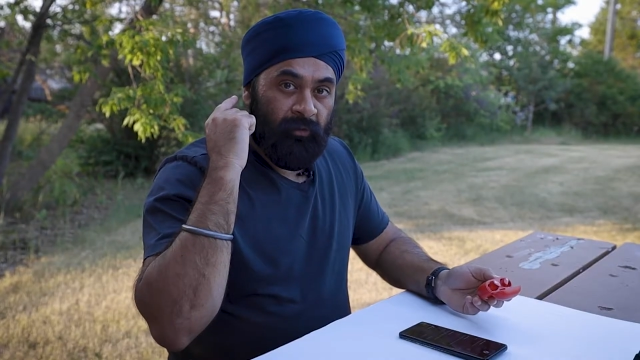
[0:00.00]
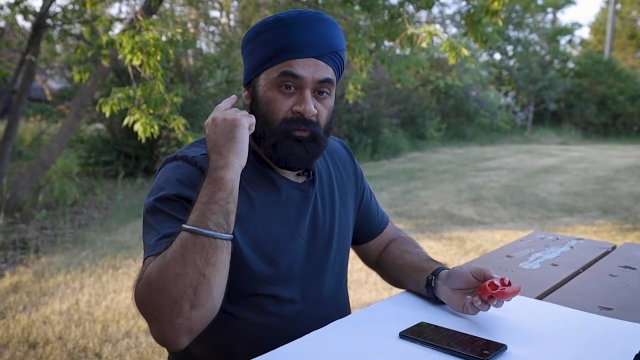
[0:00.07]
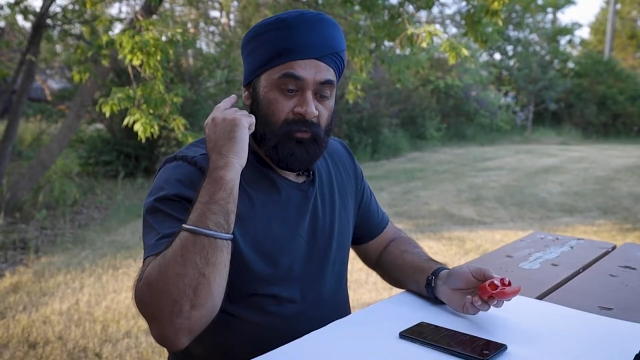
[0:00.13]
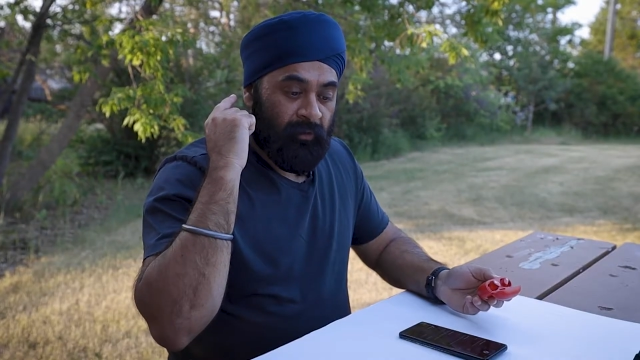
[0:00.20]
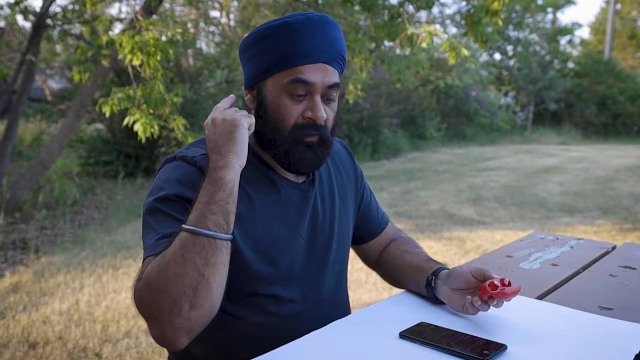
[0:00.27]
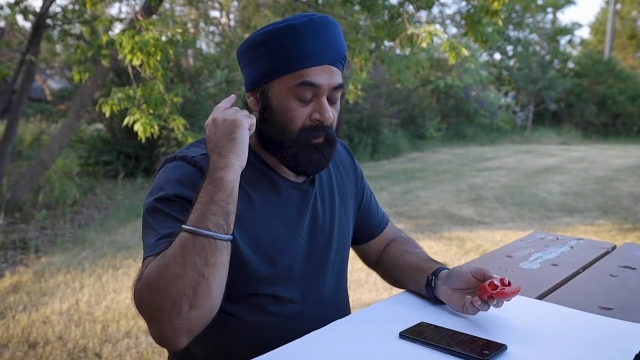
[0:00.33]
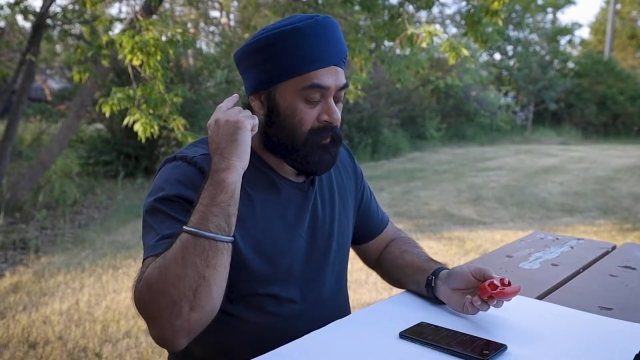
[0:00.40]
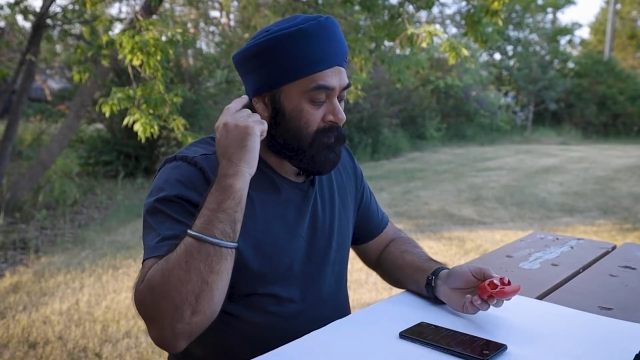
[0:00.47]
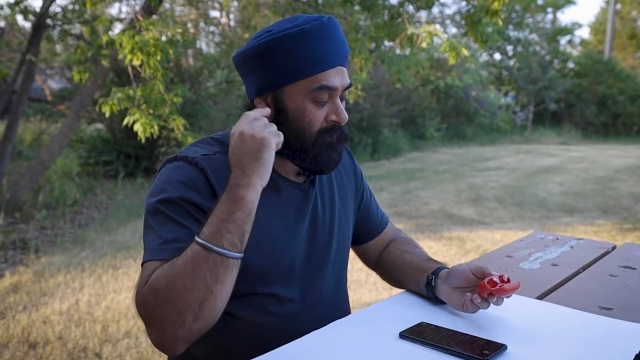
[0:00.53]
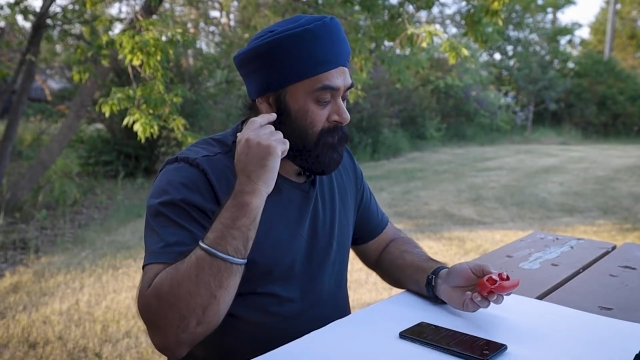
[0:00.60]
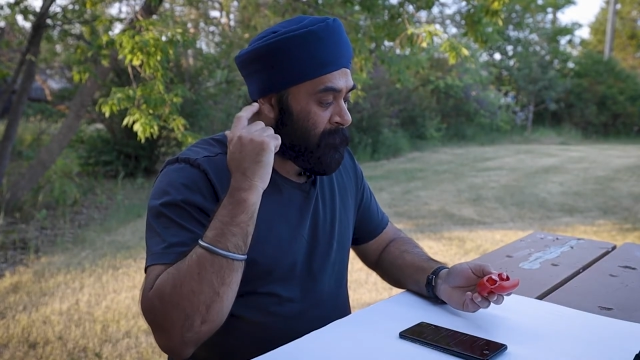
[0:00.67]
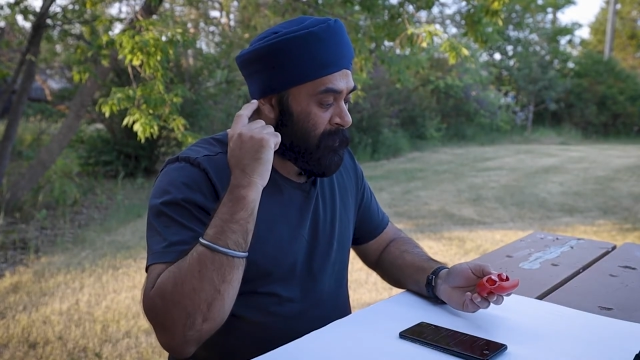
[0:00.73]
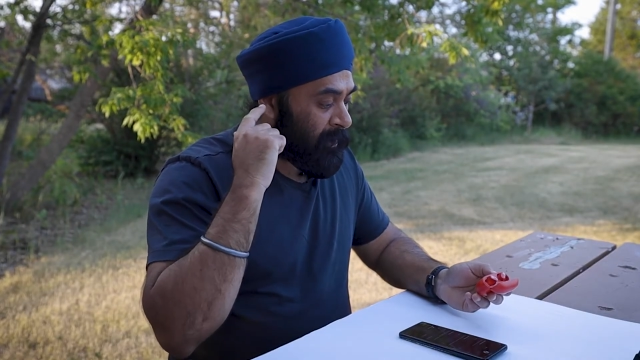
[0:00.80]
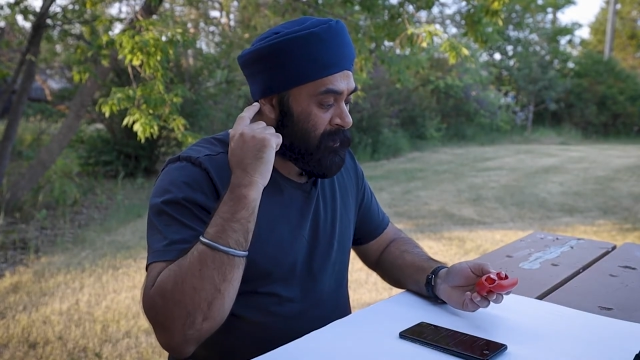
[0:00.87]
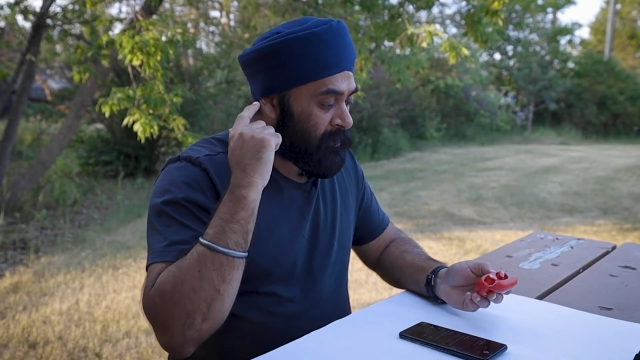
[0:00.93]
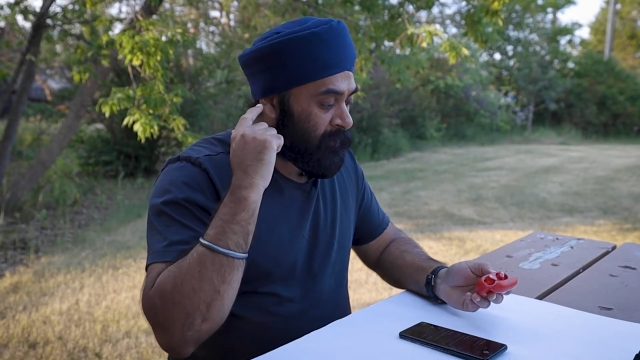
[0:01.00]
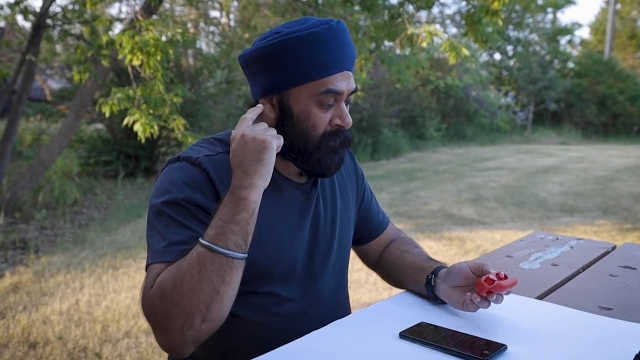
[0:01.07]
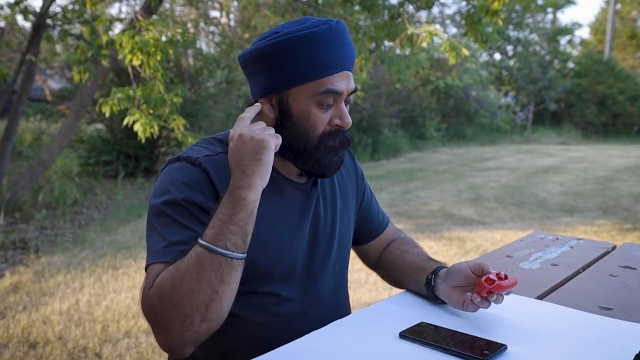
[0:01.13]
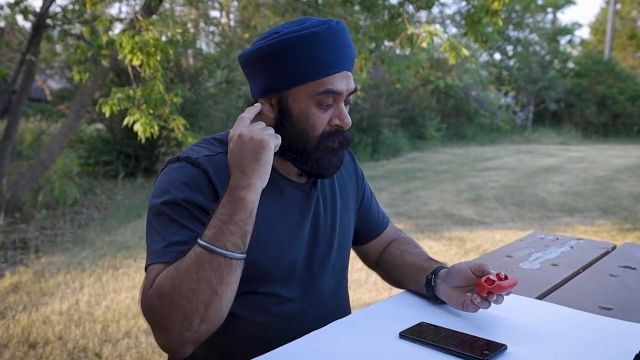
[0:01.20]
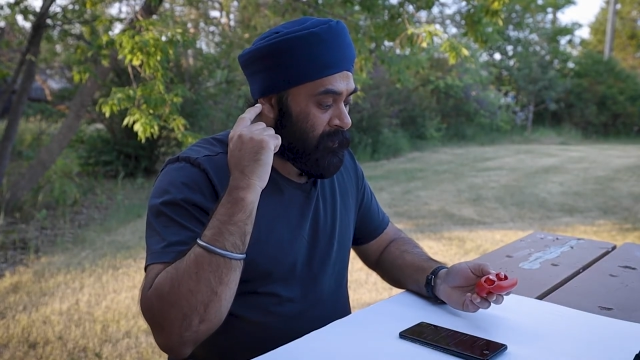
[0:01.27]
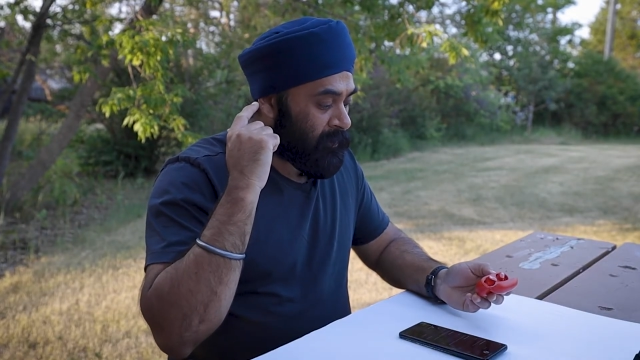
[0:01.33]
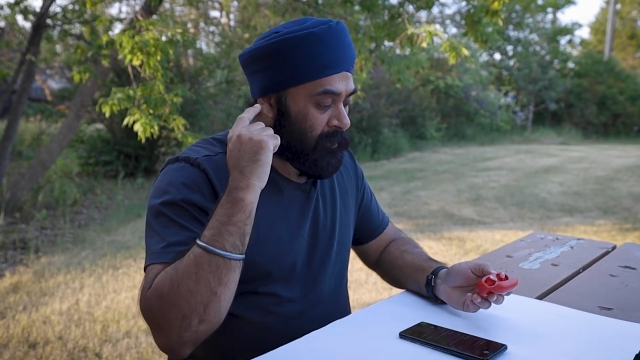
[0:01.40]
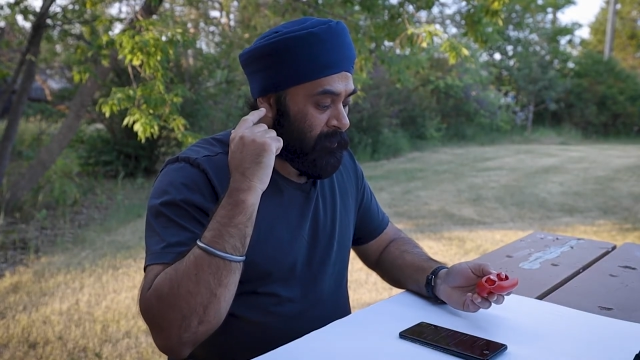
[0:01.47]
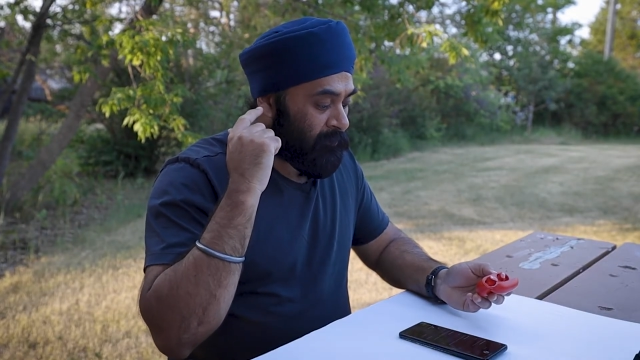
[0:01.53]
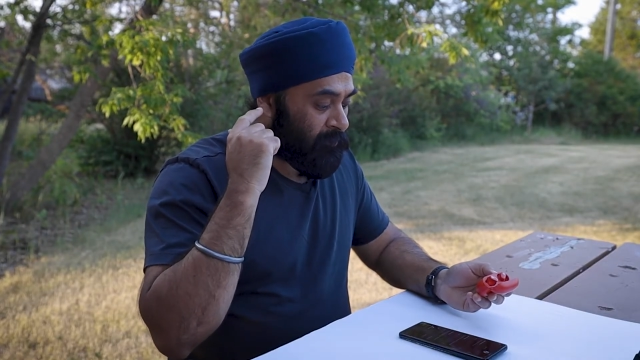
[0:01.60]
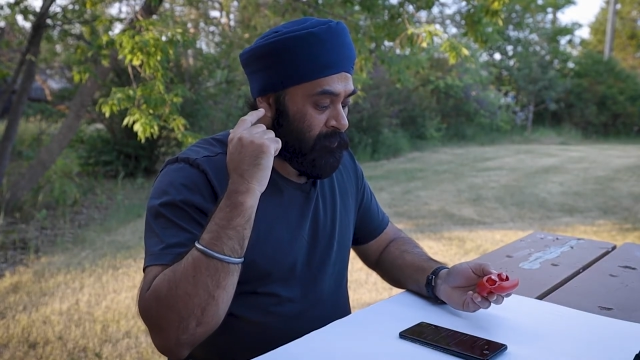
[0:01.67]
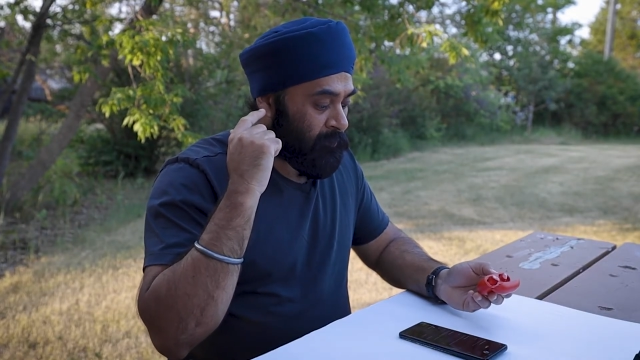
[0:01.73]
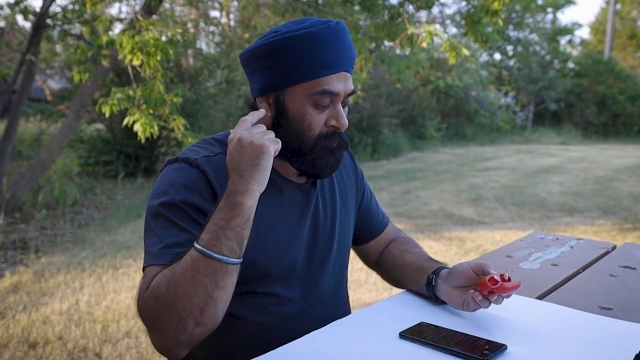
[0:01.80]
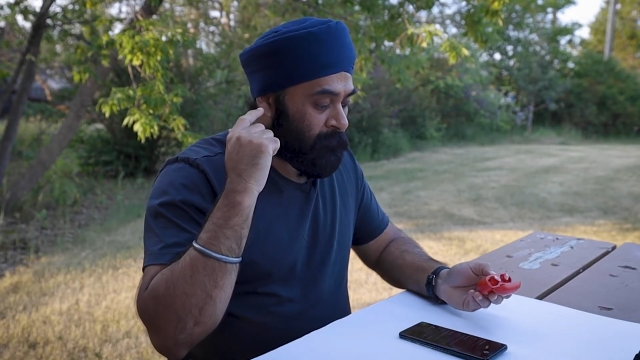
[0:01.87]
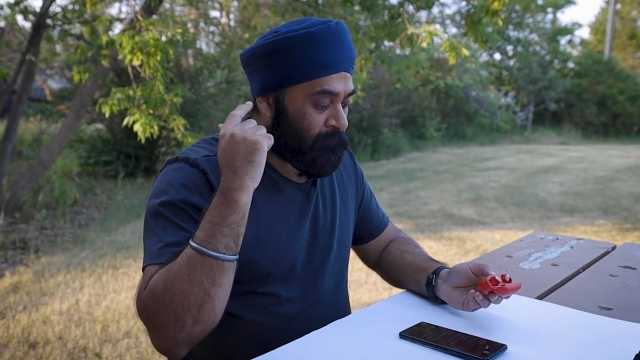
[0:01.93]
the button on the
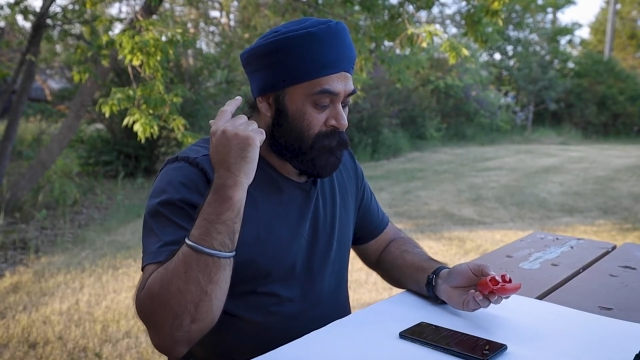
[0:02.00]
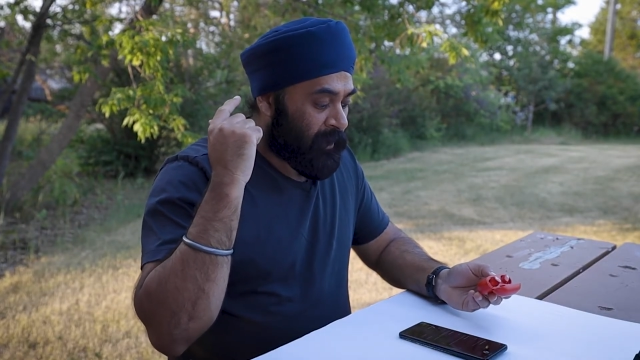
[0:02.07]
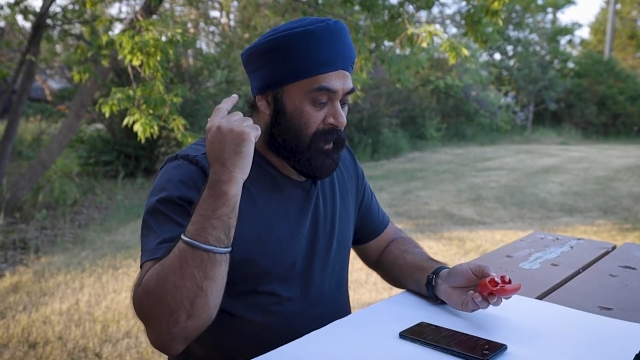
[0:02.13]
earphone,